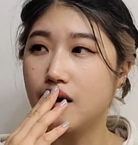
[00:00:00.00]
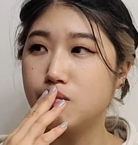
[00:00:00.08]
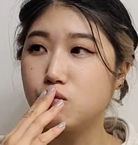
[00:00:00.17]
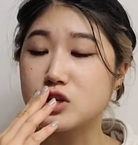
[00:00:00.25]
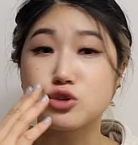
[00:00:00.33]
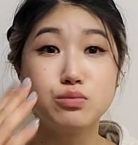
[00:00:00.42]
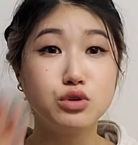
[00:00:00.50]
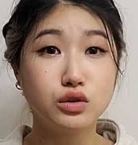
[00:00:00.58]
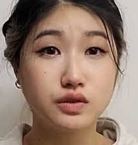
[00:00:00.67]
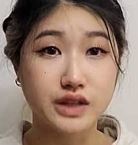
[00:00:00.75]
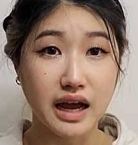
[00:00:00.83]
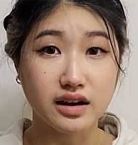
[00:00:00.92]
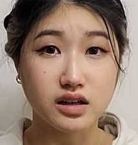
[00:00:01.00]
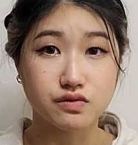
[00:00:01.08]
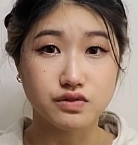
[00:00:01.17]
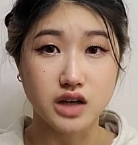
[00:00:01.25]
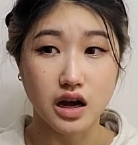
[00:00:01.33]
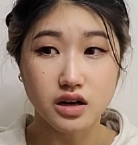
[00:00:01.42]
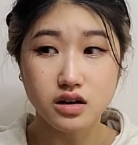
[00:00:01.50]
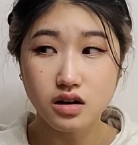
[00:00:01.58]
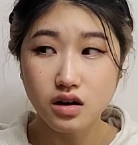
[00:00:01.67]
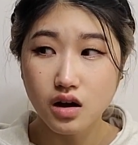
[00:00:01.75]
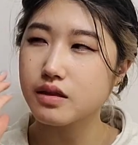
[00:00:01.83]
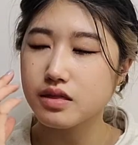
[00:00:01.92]
which moves I could have done.
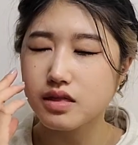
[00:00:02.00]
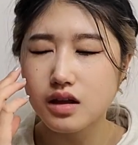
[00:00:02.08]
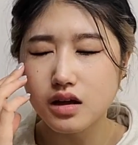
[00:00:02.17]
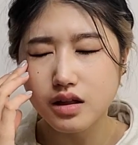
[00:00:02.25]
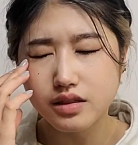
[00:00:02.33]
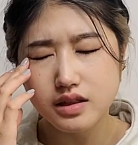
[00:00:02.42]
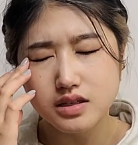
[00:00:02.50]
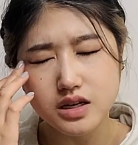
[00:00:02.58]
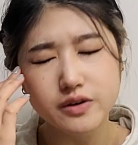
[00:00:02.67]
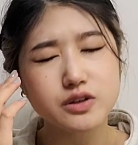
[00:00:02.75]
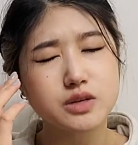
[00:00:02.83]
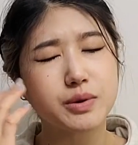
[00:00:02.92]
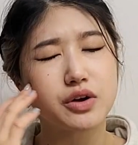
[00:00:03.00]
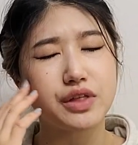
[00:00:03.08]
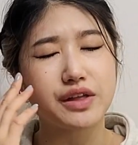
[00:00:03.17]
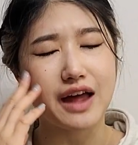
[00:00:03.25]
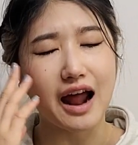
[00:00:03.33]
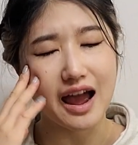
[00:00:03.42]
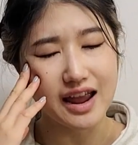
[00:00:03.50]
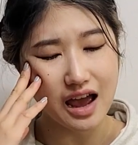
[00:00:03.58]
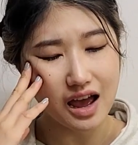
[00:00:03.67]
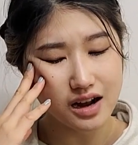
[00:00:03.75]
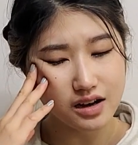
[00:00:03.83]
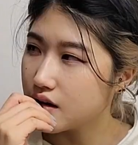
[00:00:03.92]
The stereotypical thought that I
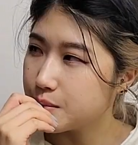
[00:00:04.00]
had,